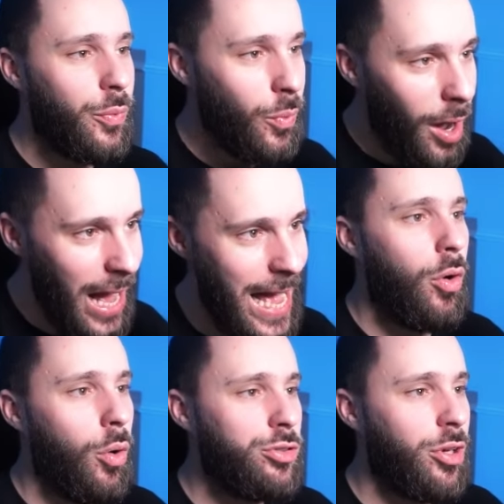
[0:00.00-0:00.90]
Why?
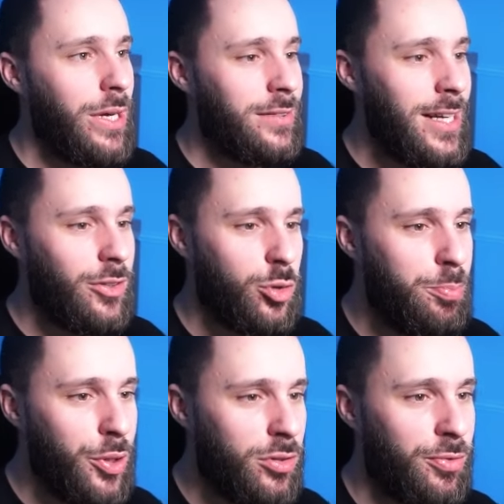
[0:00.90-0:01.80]
Also, isn't that just
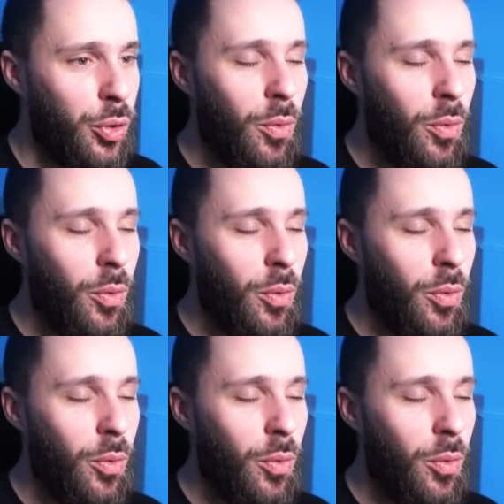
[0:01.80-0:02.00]
beautiful?